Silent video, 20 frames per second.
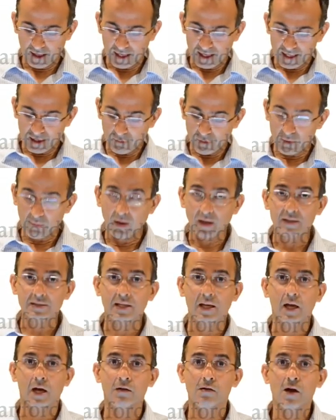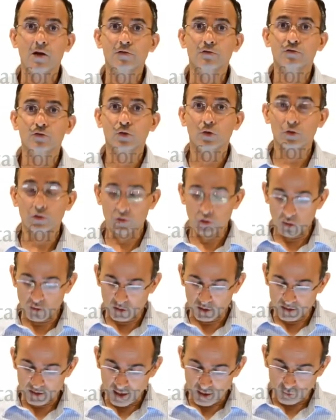And then we might say our overall
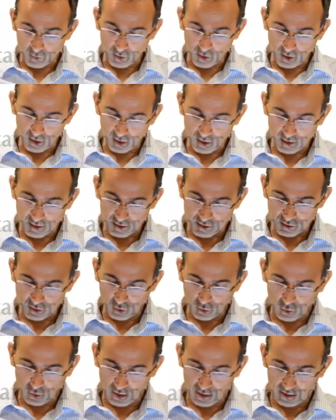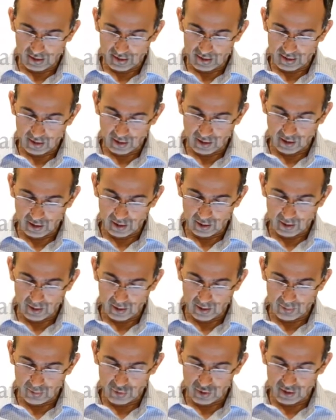neural network, let's call it uh,
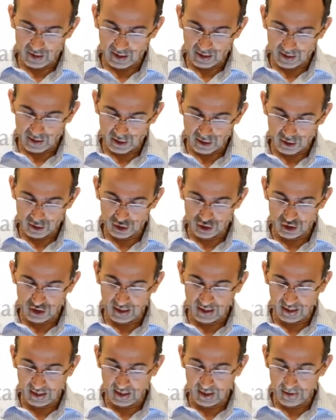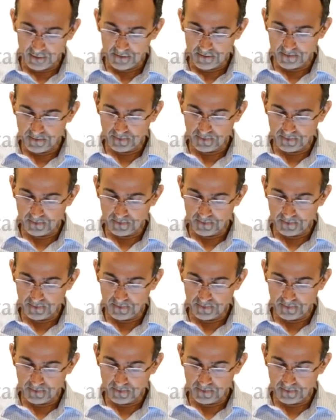the predictor g,